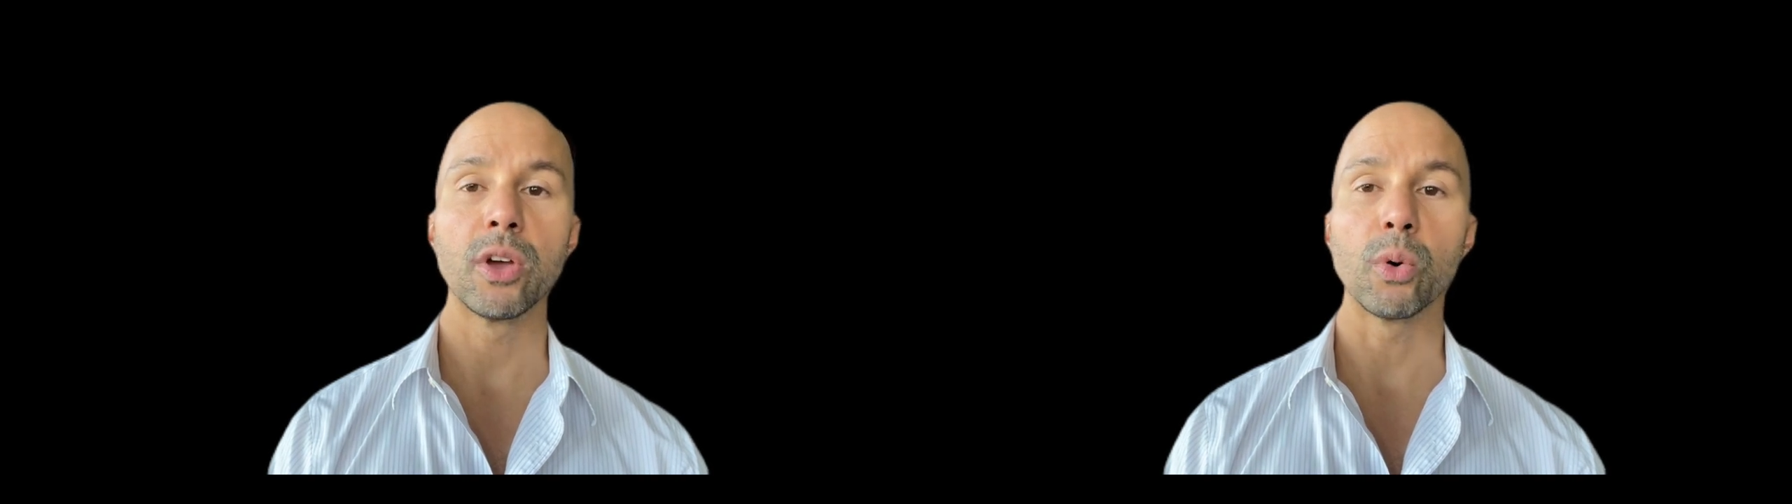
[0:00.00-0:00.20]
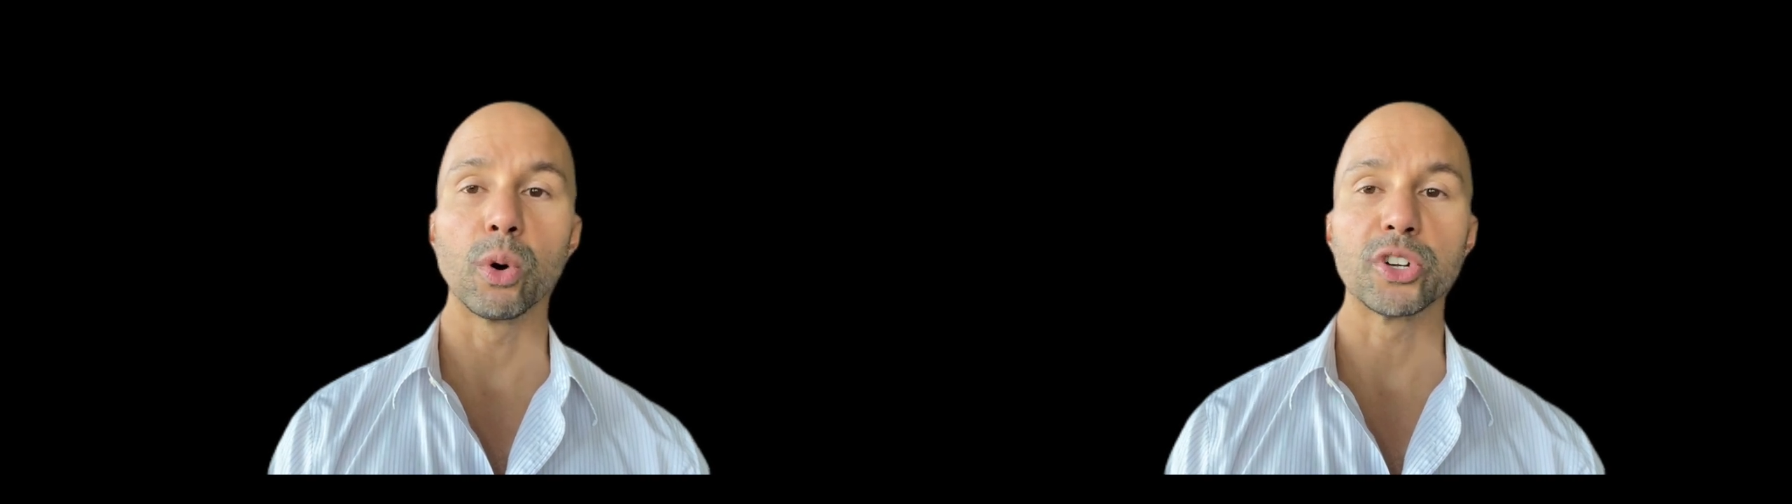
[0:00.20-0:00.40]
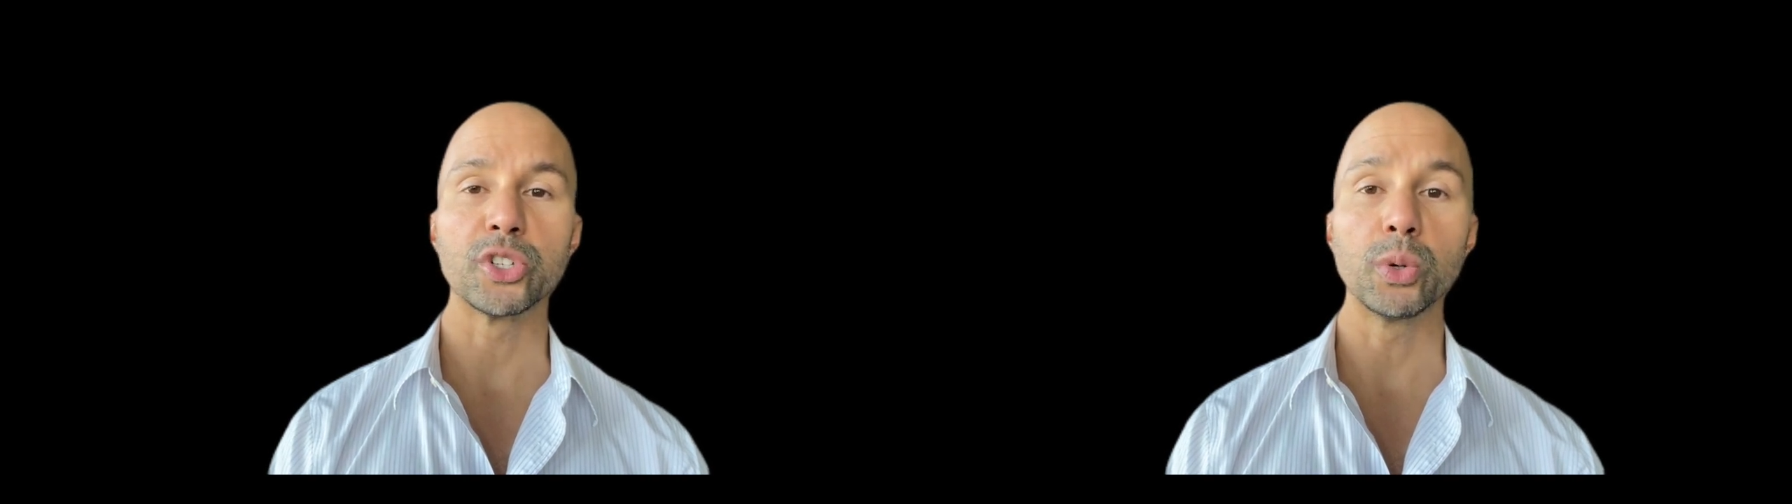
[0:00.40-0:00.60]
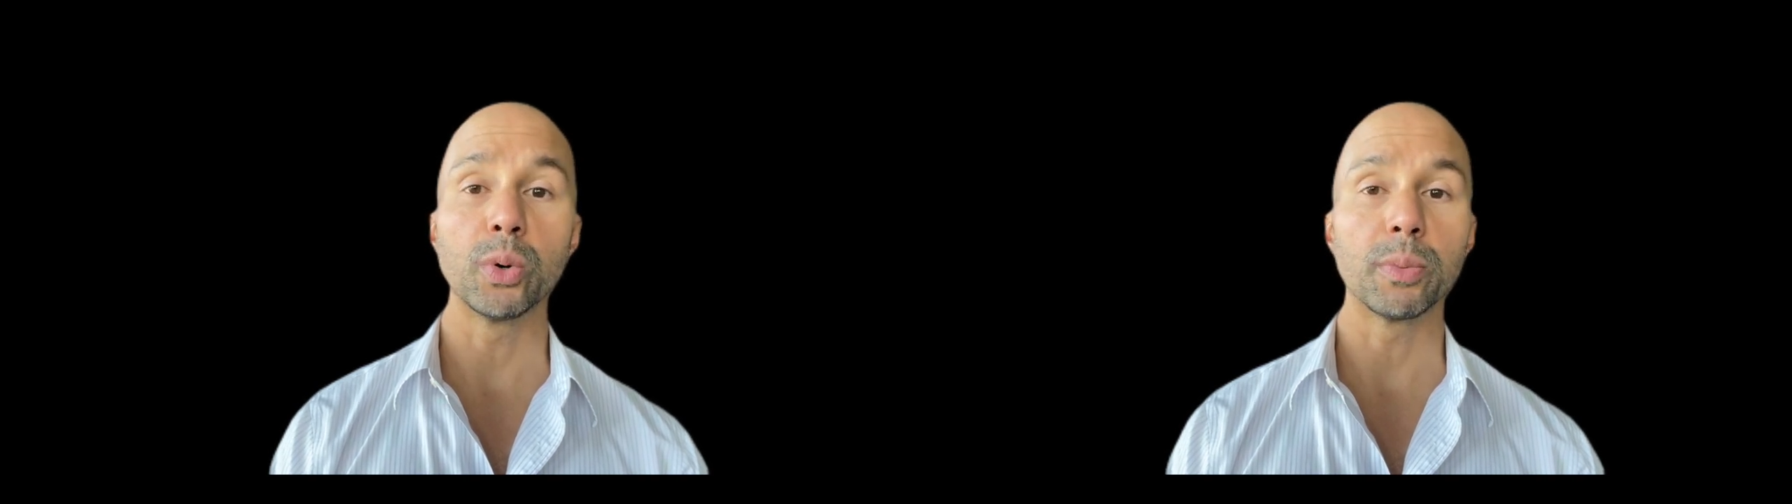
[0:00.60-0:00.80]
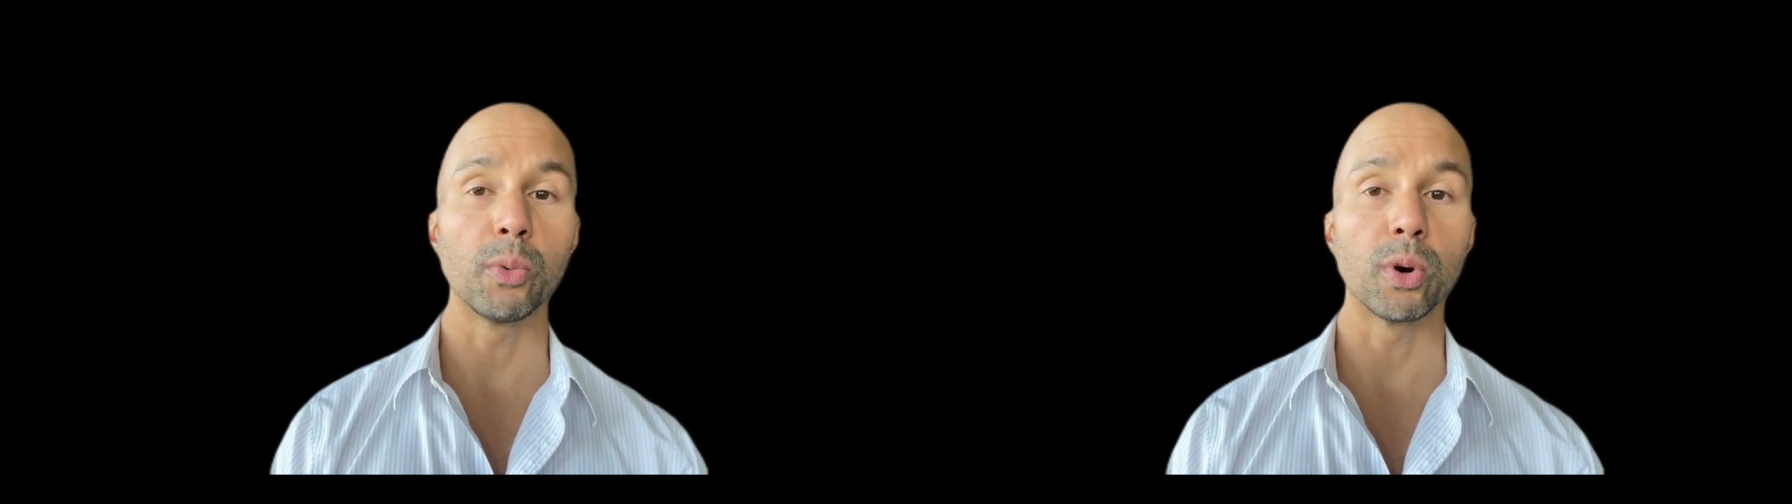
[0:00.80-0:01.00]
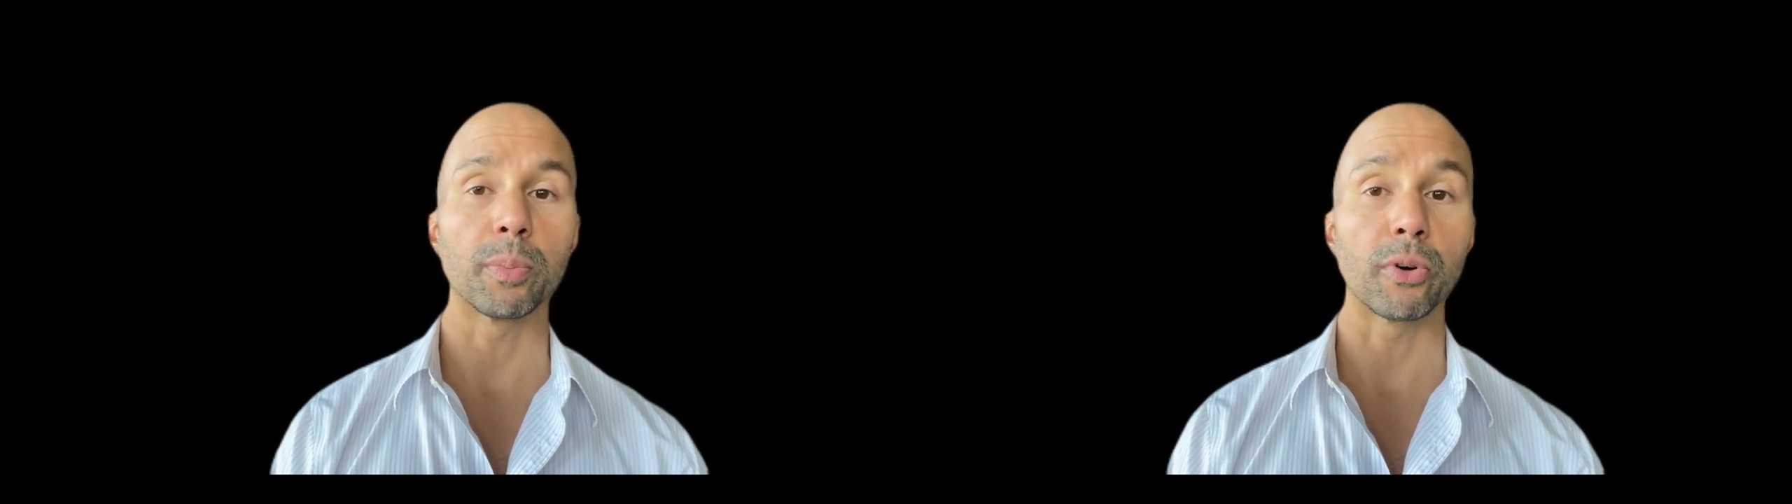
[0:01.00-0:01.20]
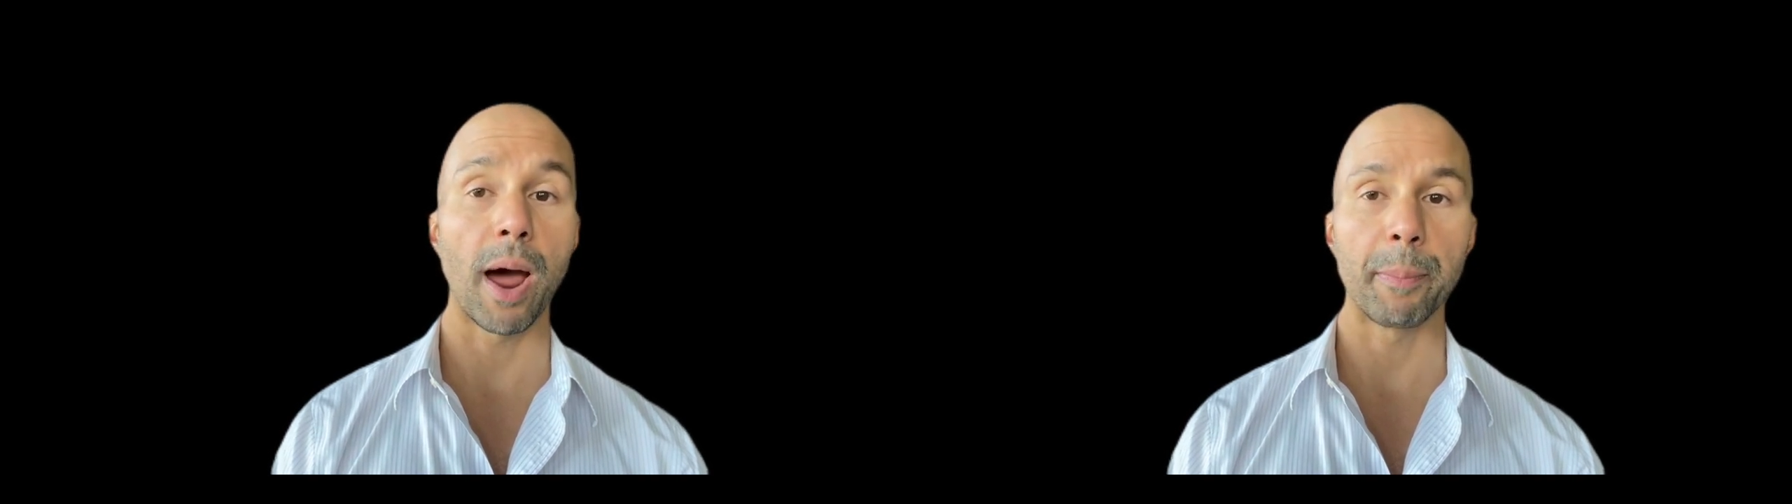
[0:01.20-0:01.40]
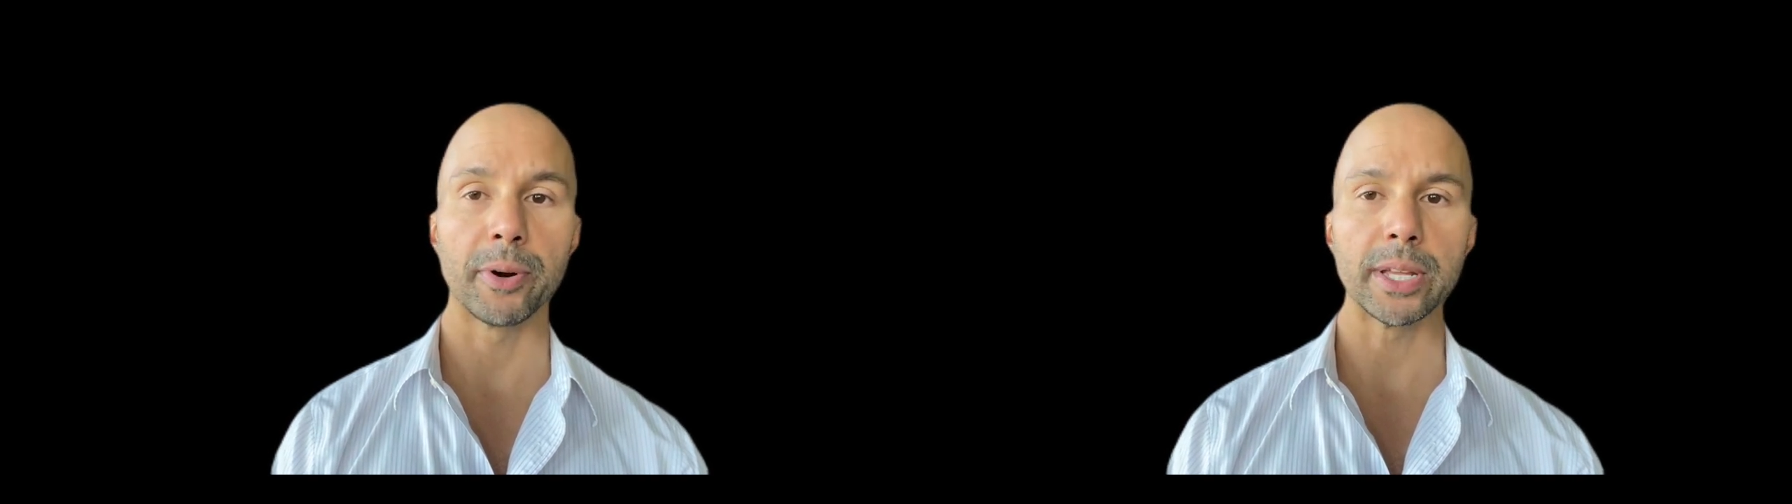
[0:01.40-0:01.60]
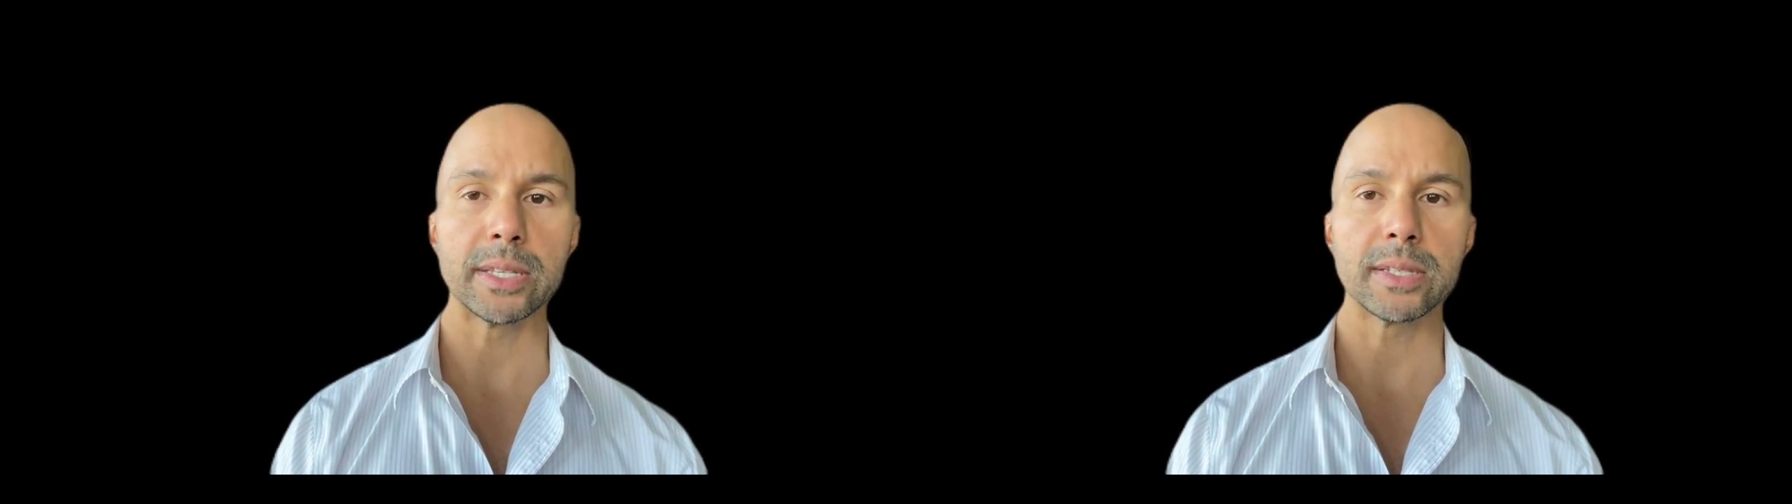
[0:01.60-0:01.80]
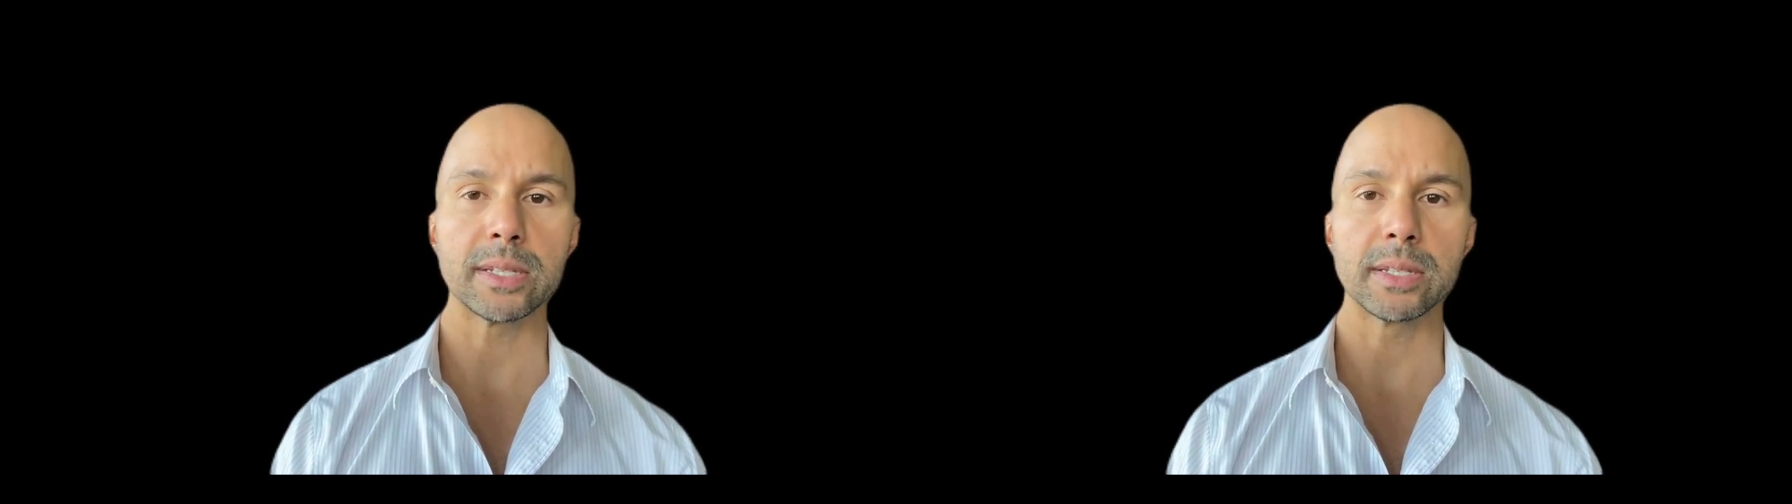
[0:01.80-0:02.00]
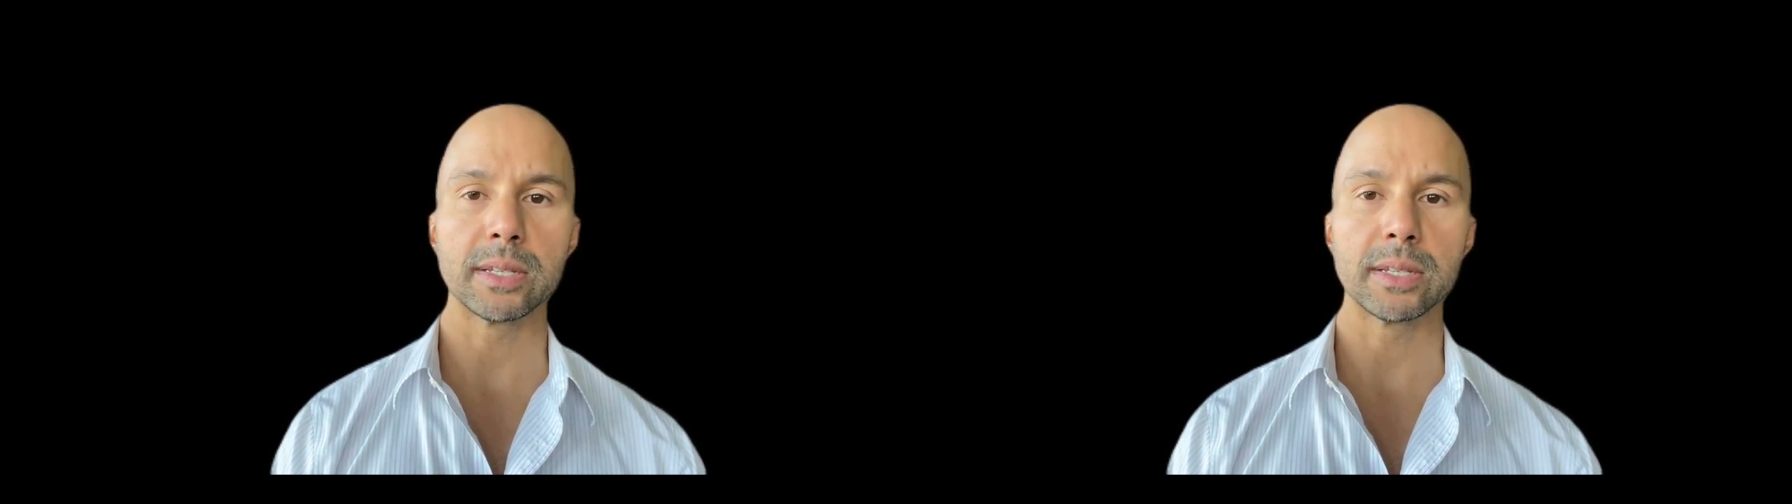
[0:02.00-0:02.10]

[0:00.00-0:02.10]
or two or more properties.